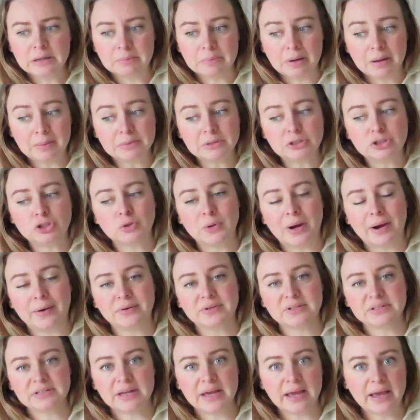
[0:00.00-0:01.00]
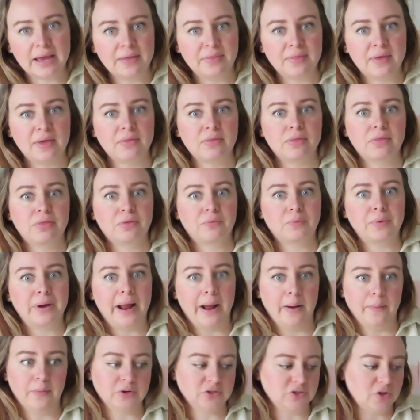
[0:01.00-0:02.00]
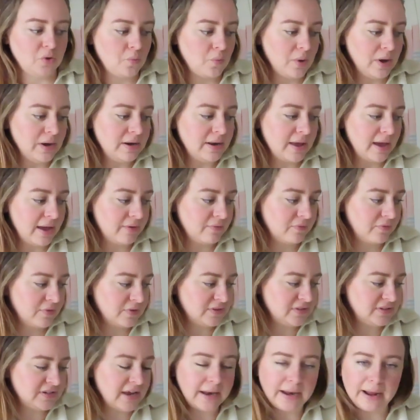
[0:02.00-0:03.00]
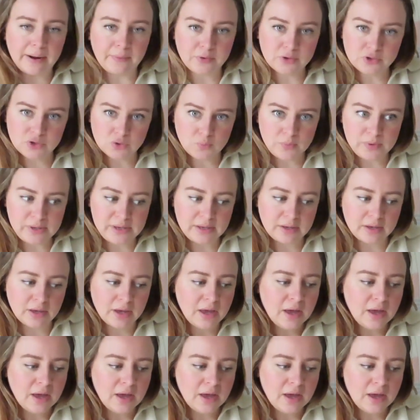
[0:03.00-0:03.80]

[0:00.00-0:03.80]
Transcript: Probably 2 hours a day, and then 3 hours on one day if it's 10 hours a week.